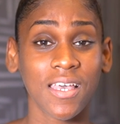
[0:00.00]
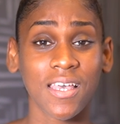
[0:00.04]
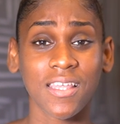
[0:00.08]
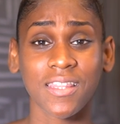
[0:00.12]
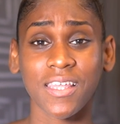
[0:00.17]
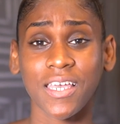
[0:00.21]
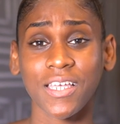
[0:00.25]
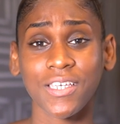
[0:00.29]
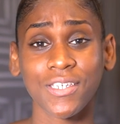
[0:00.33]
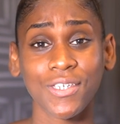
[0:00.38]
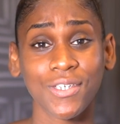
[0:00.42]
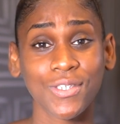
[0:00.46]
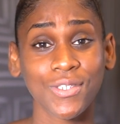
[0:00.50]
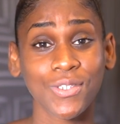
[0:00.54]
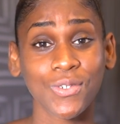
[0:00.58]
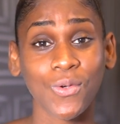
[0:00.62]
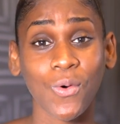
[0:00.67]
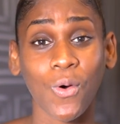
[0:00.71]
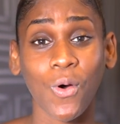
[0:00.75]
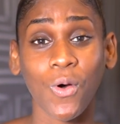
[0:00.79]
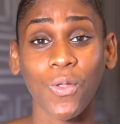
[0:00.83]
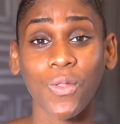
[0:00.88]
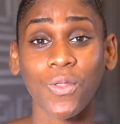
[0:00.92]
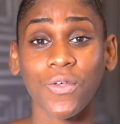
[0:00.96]
Thank you to
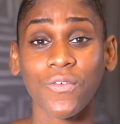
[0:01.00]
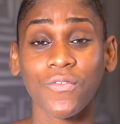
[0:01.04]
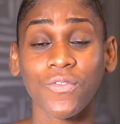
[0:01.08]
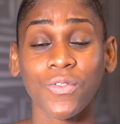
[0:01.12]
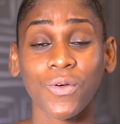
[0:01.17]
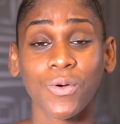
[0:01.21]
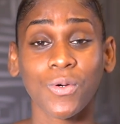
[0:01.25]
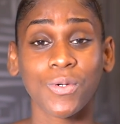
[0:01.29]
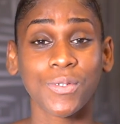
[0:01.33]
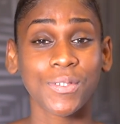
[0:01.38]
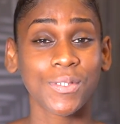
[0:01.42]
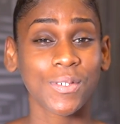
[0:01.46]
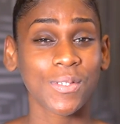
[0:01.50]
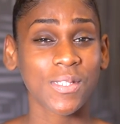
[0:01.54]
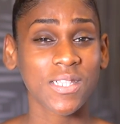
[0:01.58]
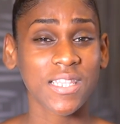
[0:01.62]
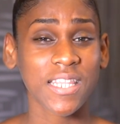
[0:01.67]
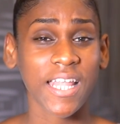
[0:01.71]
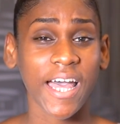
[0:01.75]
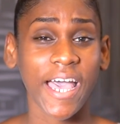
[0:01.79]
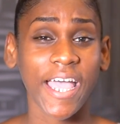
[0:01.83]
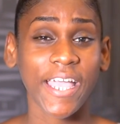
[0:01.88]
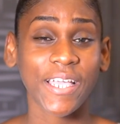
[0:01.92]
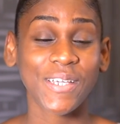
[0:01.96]
all of those who
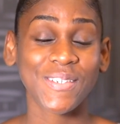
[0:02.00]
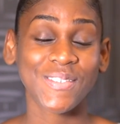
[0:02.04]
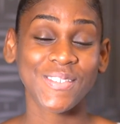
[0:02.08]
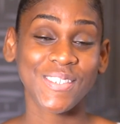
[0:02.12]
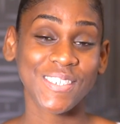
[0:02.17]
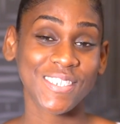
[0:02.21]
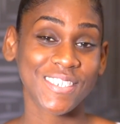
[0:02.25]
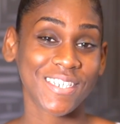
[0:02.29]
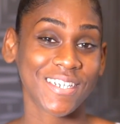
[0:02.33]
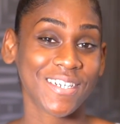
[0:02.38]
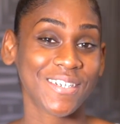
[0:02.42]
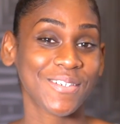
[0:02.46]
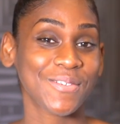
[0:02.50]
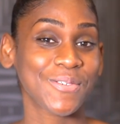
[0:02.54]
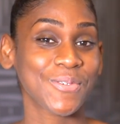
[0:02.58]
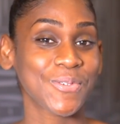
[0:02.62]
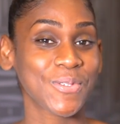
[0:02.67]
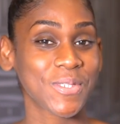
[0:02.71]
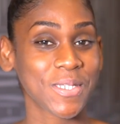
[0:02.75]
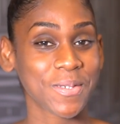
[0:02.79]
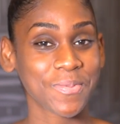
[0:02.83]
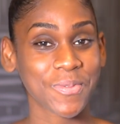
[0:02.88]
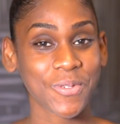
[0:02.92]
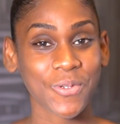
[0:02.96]
like, who share, who
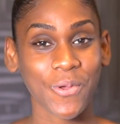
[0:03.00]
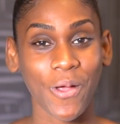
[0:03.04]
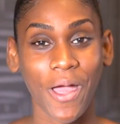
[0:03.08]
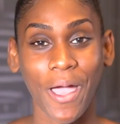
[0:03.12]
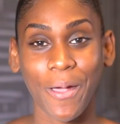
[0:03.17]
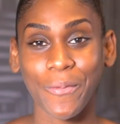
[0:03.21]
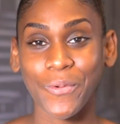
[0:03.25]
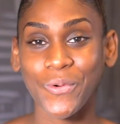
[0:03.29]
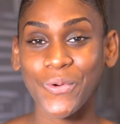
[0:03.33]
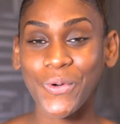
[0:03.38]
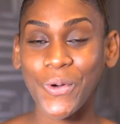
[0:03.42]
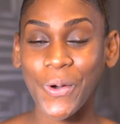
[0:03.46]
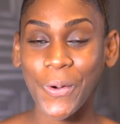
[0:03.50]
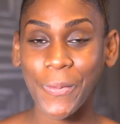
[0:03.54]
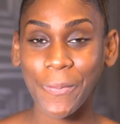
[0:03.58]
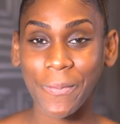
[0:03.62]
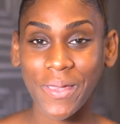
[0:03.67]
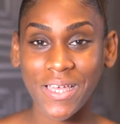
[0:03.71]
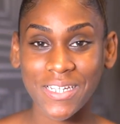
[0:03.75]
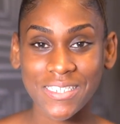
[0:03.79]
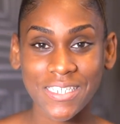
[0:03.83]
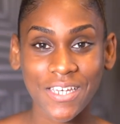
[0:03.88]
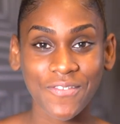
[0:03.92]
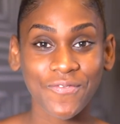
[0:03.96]
subscribe, who
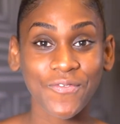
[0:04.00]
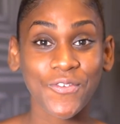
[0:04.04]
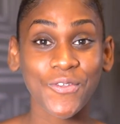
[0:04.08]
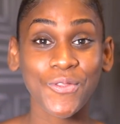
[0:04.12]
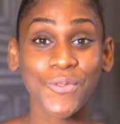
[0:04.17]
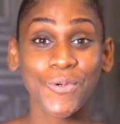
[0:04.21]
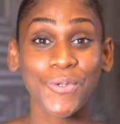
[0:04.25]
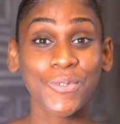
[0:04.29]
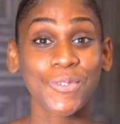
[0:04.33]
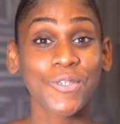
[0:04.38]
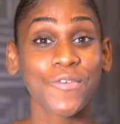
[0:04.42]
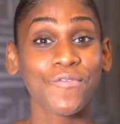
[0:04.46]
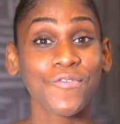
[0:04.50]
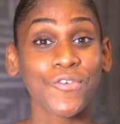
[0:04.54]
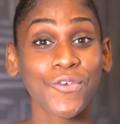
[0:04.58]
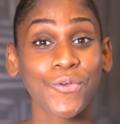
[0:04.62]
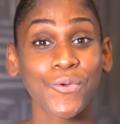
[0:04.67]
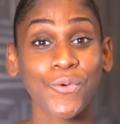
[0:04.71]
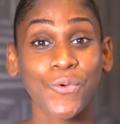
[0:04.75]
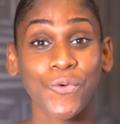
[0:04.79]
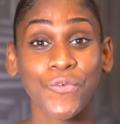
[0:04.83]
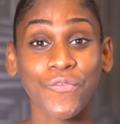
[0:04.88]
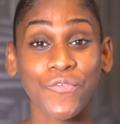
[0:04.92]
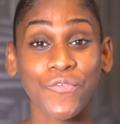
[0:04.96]
comment, and for those of you who